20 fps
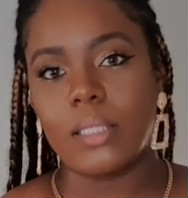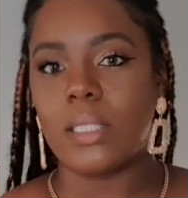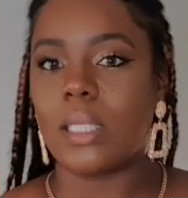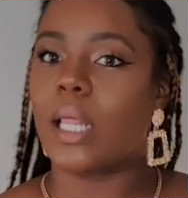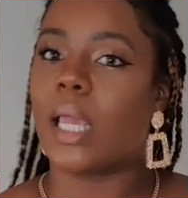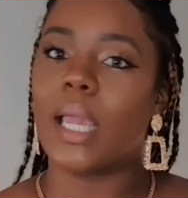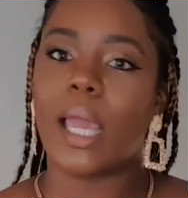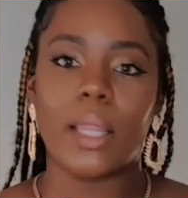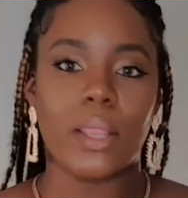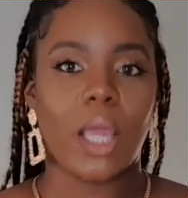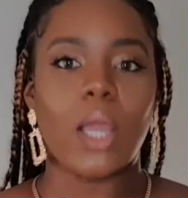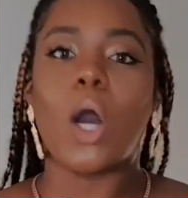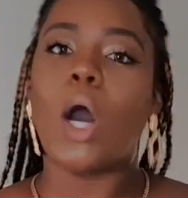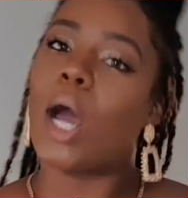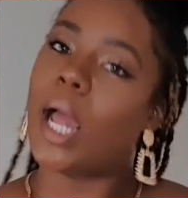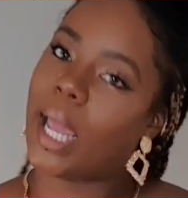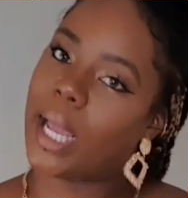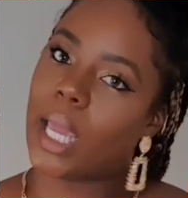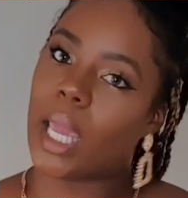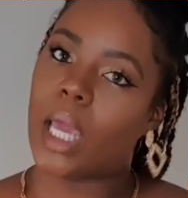So they, they are
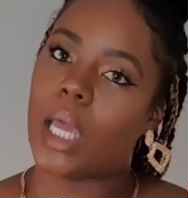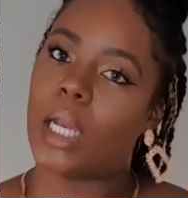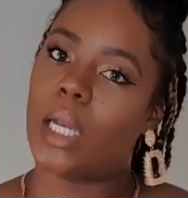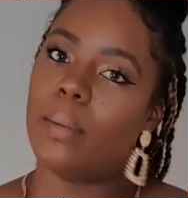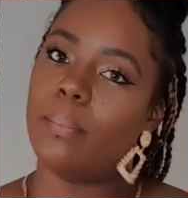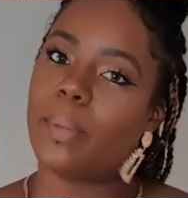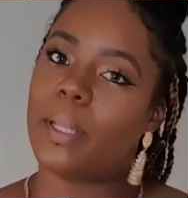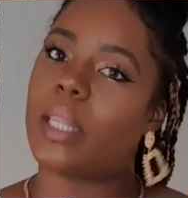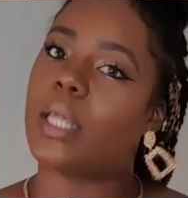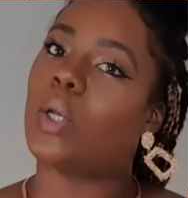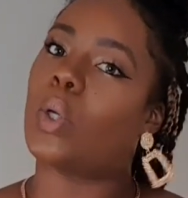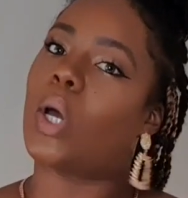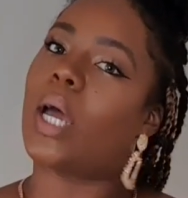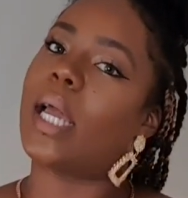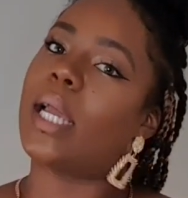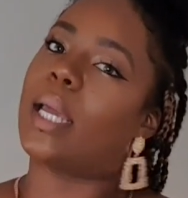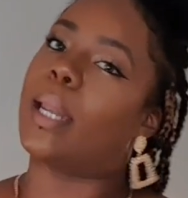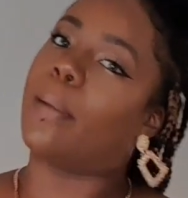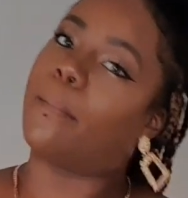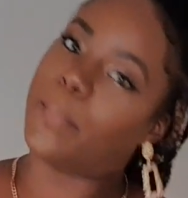hanging, but they're not
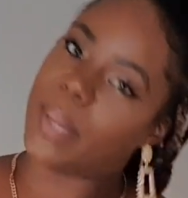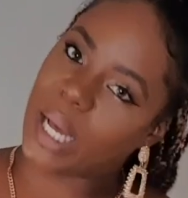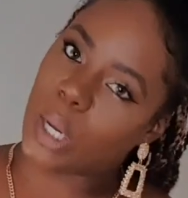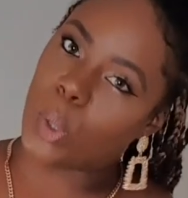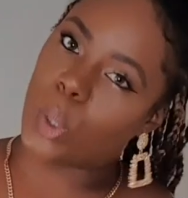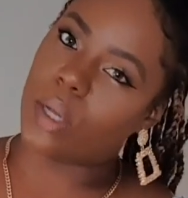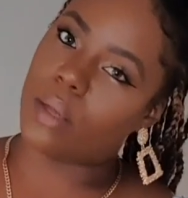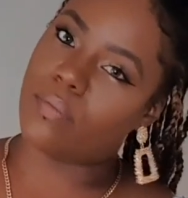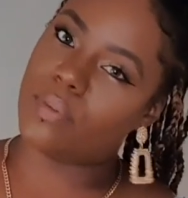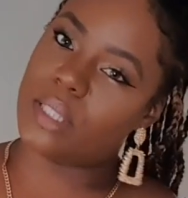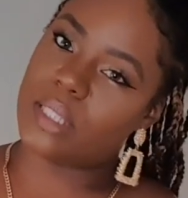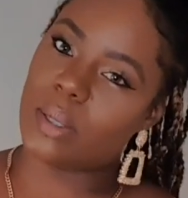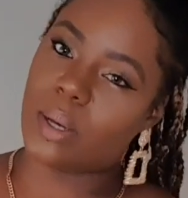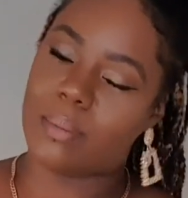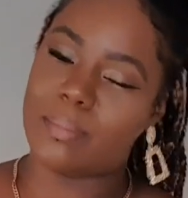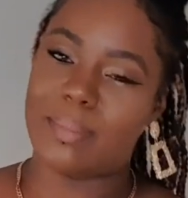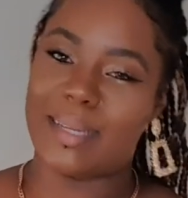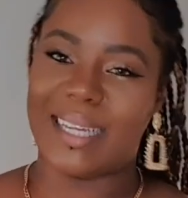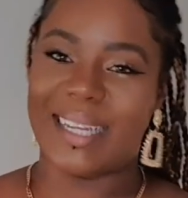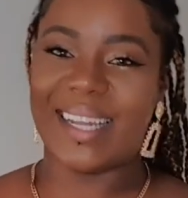hanging about, if you see what
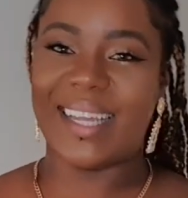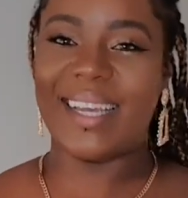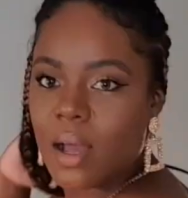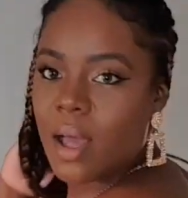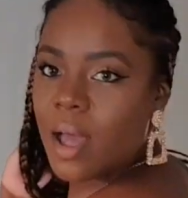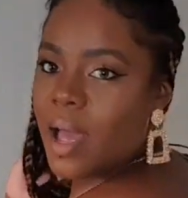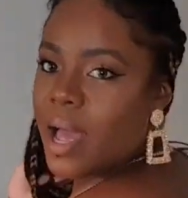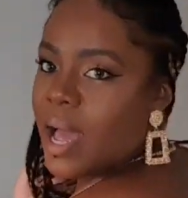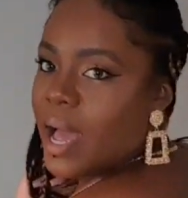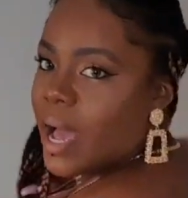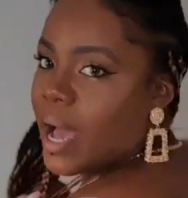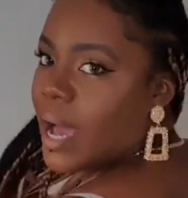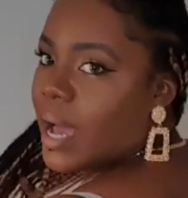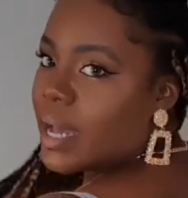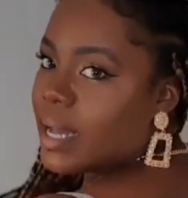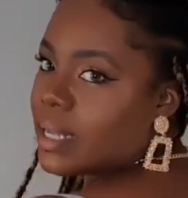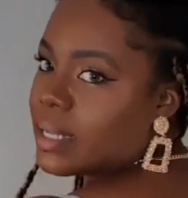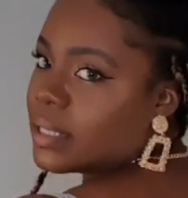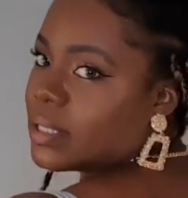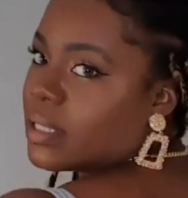I mean.
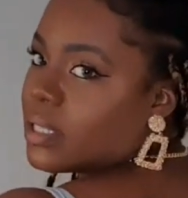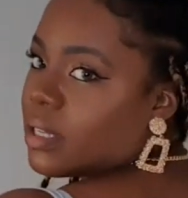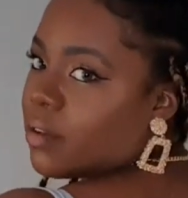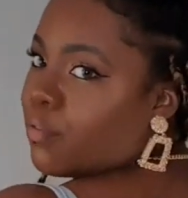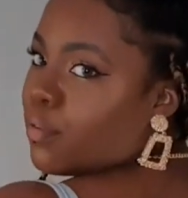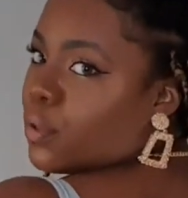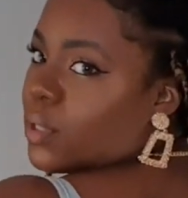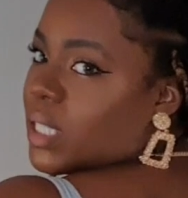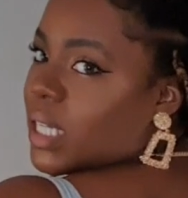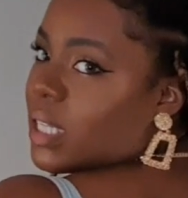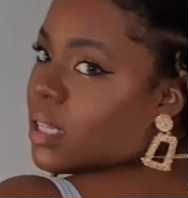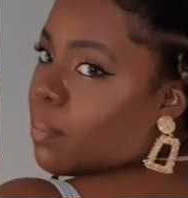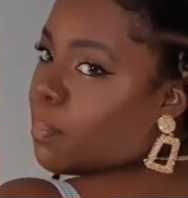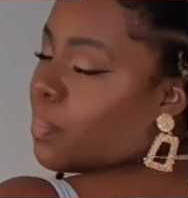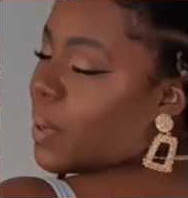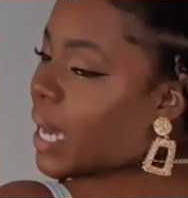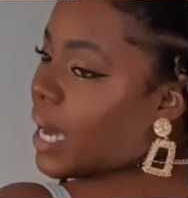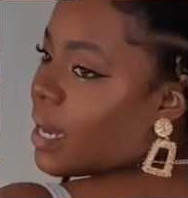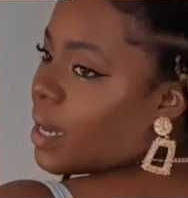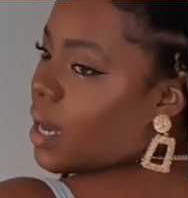And if you see the
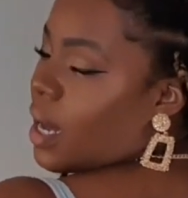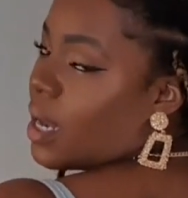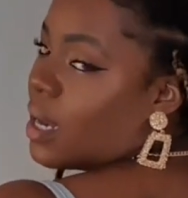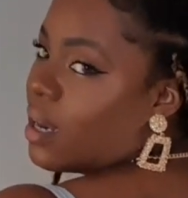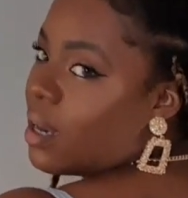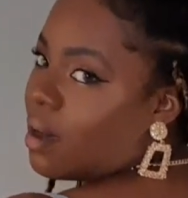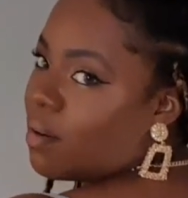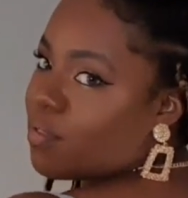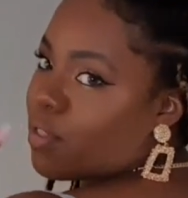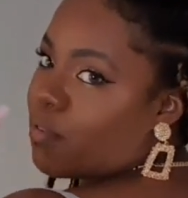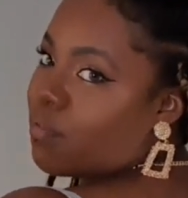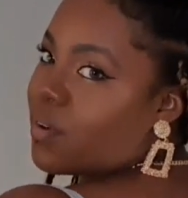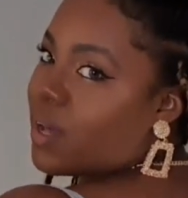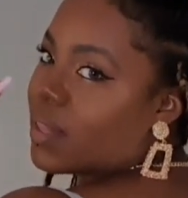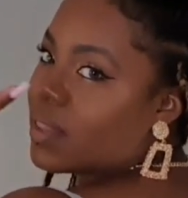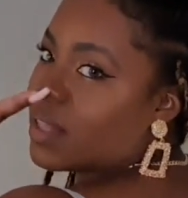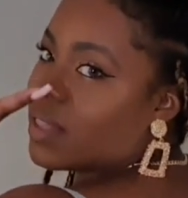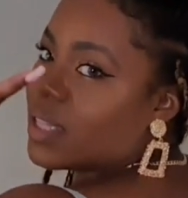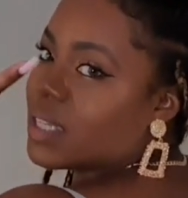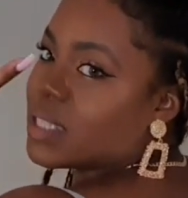back, I love the
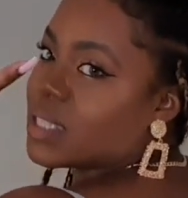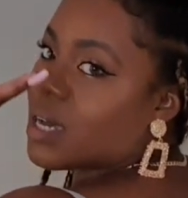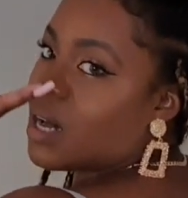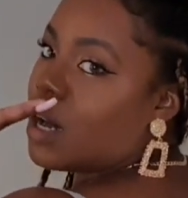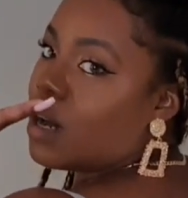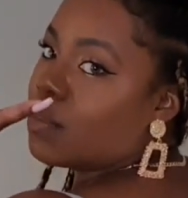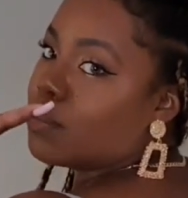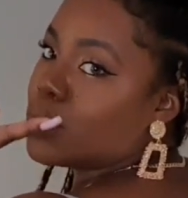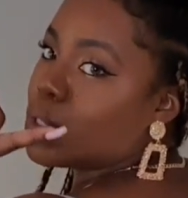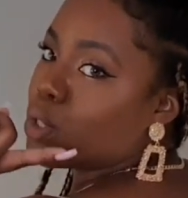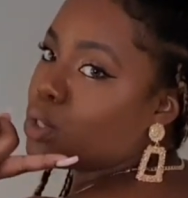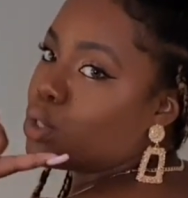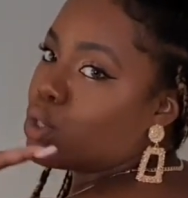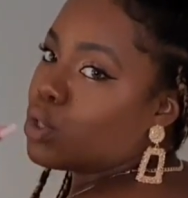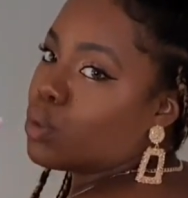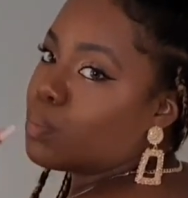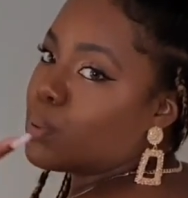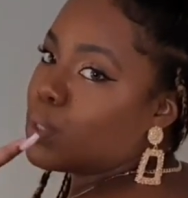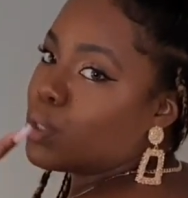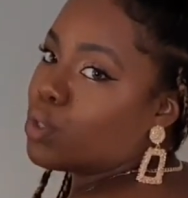fact that this comes
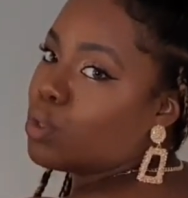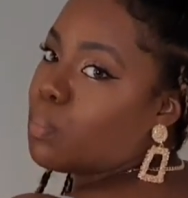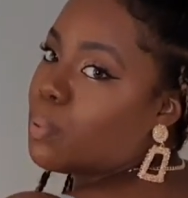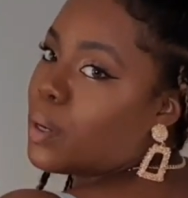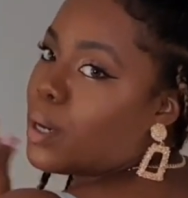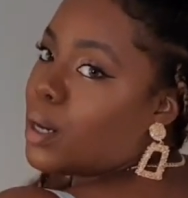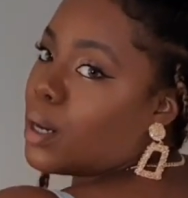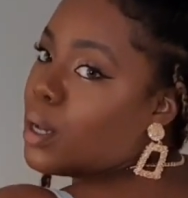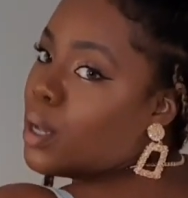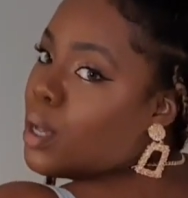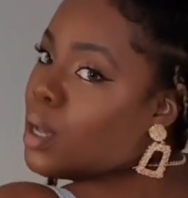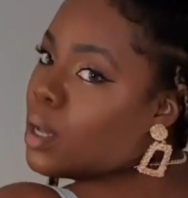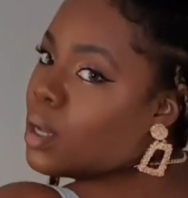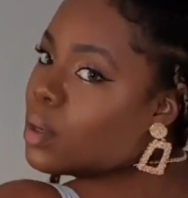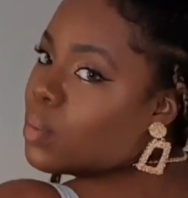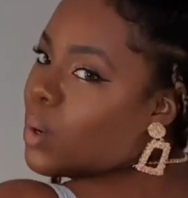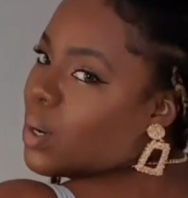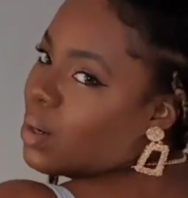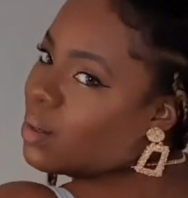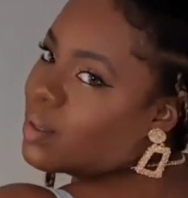super, super,
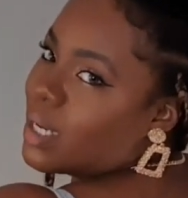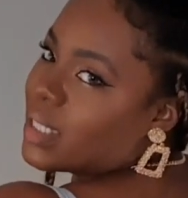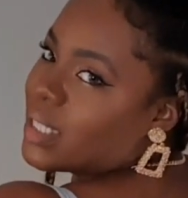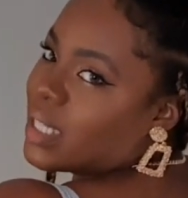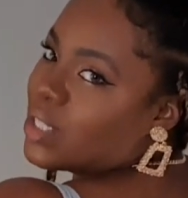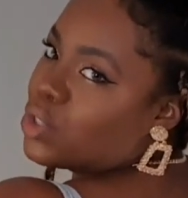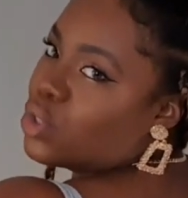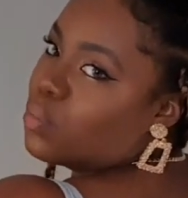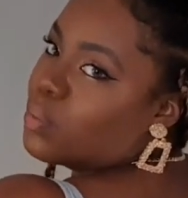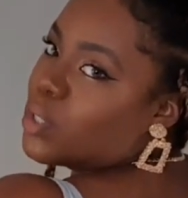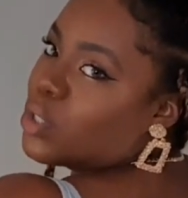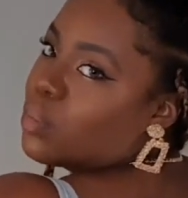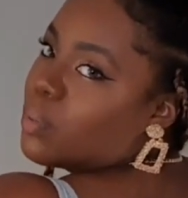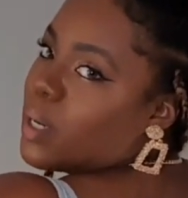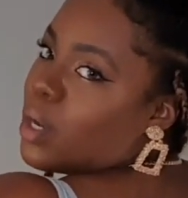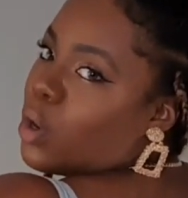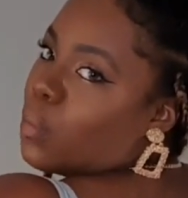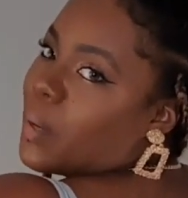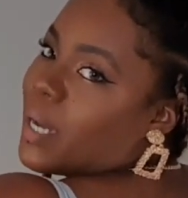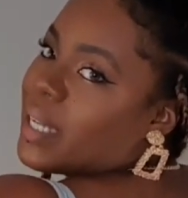well, I say super, super
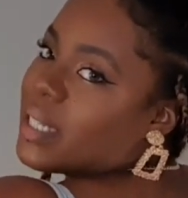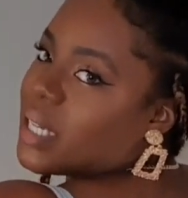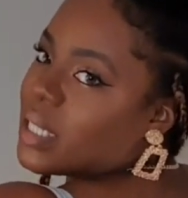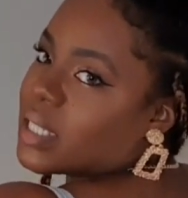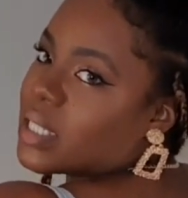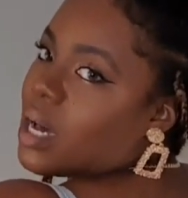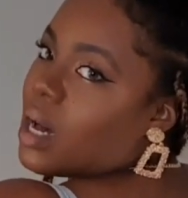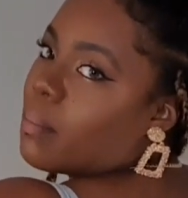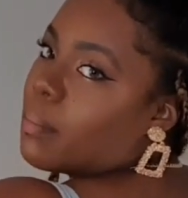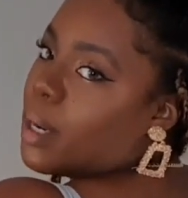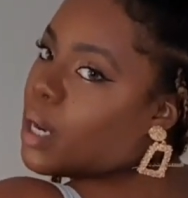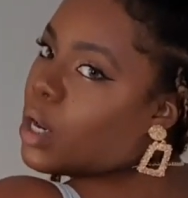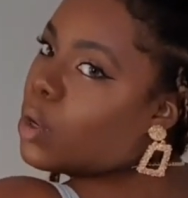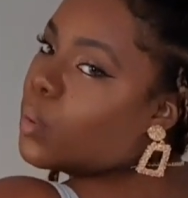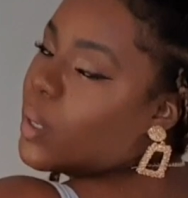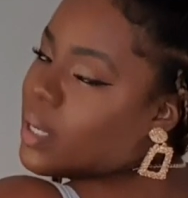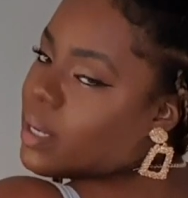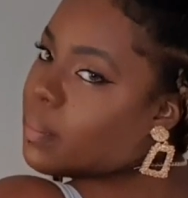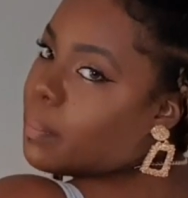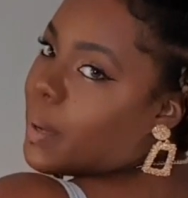low, but it does come low
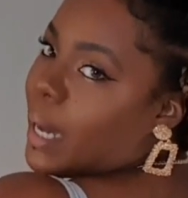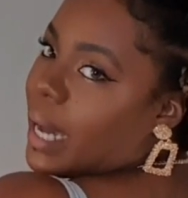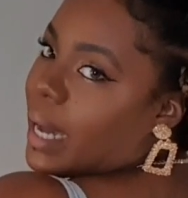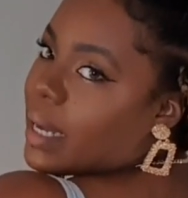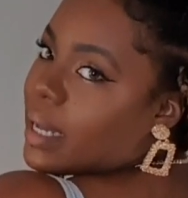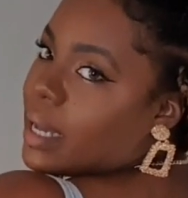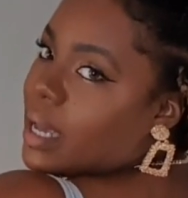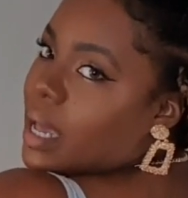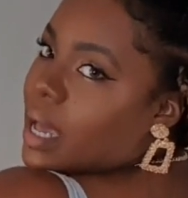in the back.